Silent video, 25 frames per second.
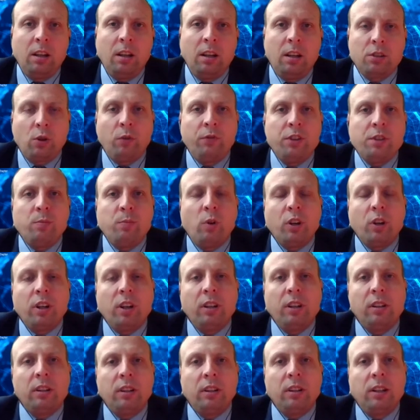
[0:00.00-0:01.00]
So this
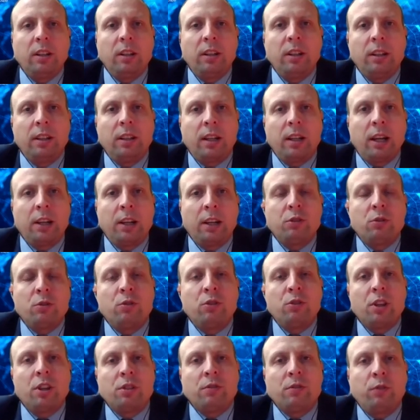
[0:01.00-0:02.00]
model, I
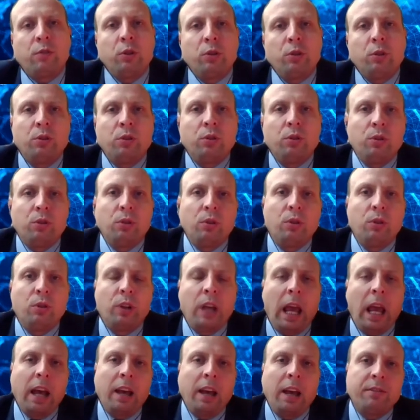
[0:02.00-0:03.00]
suggest for you to
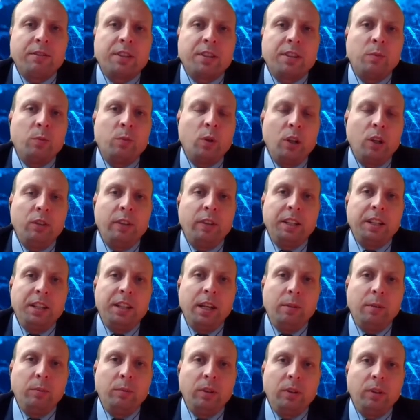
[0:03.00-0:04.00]
have somewhere on the
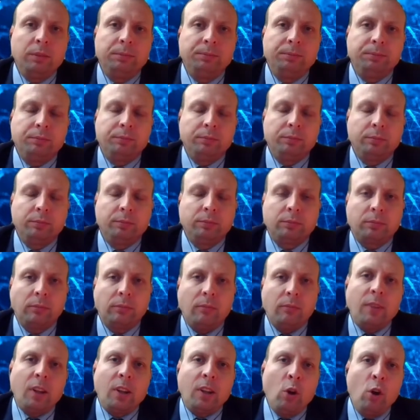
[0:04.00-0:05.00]
table,
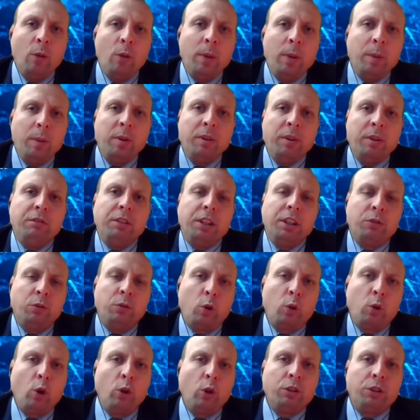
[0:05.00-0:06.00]
or maybe read
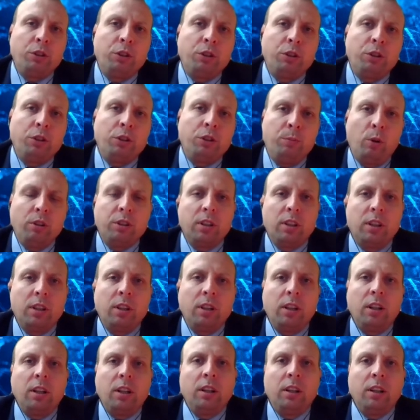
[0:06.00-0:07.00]
the whole report
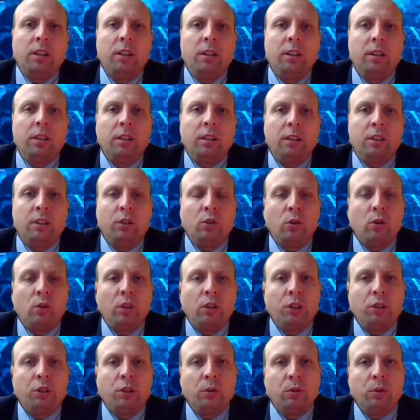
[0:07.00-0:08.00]
in
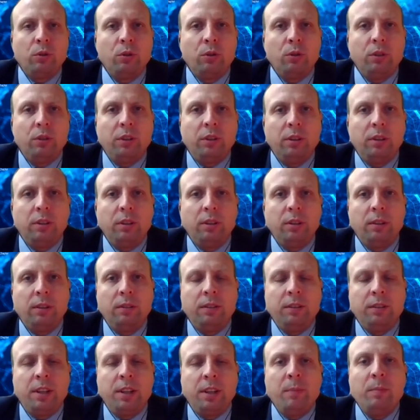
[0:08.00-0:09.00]
order to
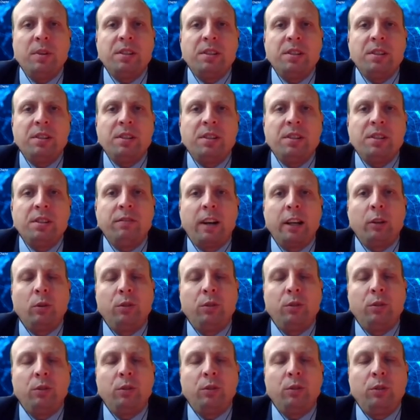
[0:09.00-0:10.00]
demystify or
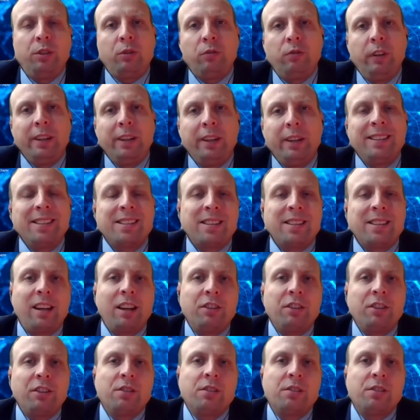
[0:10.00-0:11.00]
deconflict
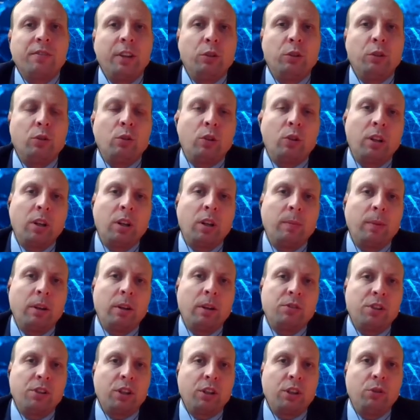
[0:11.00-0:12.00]
discussions when you're talking
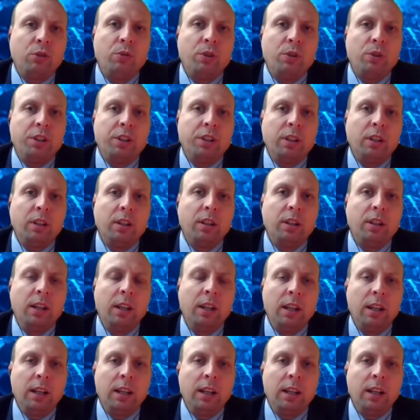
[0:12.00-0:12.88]
about security,